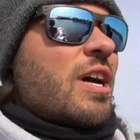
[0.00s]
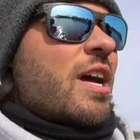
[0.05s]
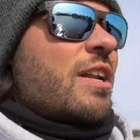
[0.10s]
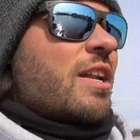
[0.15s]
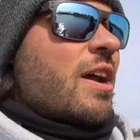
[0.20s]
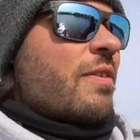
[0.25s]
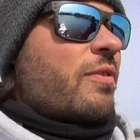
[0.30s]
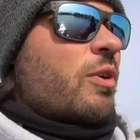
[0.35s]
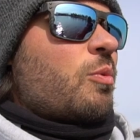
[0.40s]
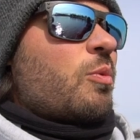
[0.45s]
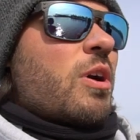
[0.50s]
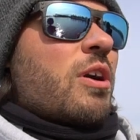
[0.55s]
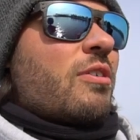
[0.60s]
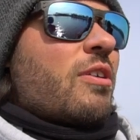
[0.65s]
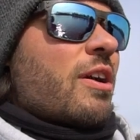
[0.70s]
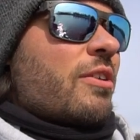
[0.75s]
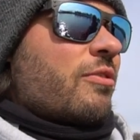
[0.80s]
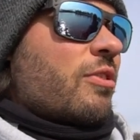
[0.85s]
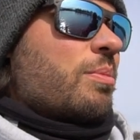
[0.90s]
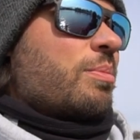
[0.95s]
I never wear
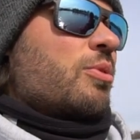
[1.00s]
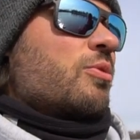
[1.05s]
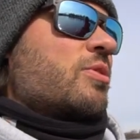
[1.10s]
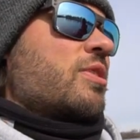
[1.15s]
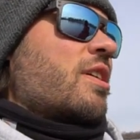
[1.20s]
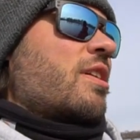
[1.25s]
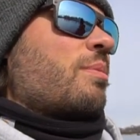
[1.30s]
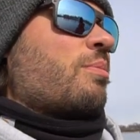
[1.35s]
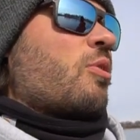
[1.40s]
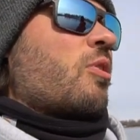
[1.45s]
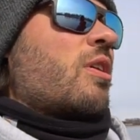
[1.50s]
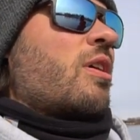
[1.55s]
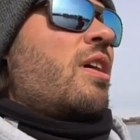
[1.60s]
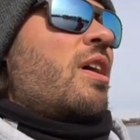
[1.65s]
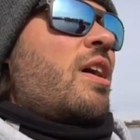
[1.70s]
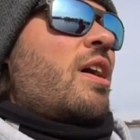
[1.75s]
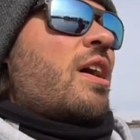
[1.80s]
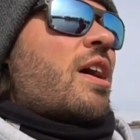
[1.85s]
regular boots anymore.